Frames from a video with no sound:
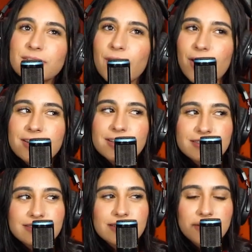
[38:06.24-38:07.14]
the
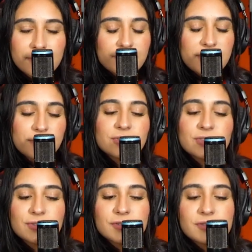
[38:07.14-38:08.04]
godless. Um, people
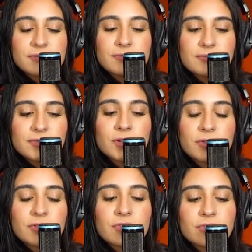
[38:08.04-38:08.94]
should go
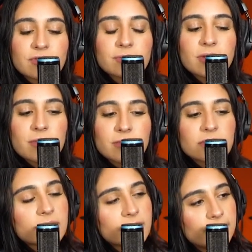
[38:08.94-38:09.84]
to church sometimes.